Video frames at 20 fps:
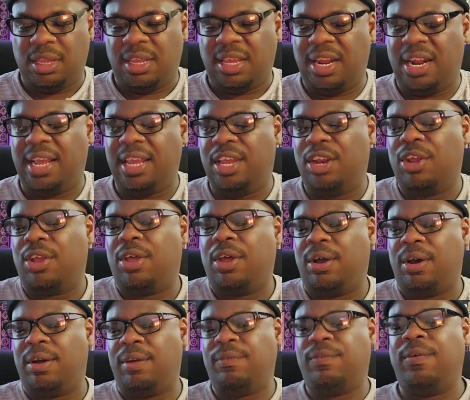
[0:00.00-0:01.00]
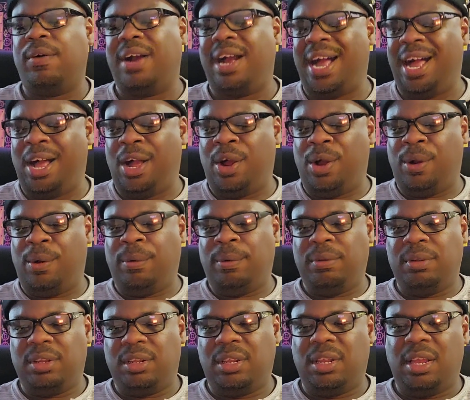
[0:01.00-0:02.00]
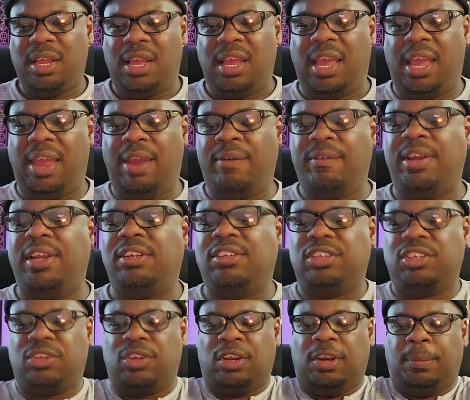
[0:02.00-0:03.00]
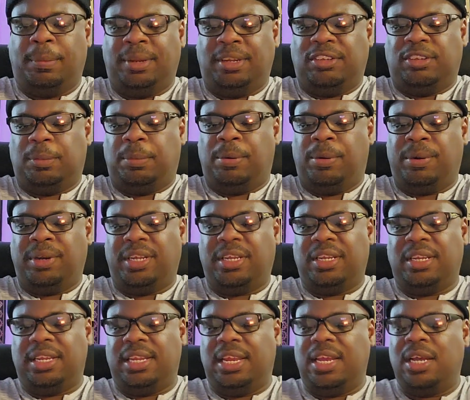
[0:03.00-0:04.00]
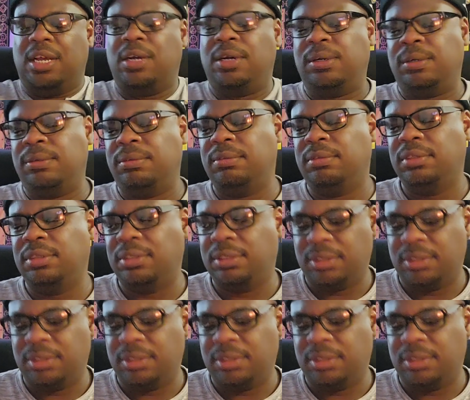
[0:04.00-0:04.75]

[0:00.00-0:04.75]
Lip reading: Can I get a card for how Aries is going to be supporting Leo?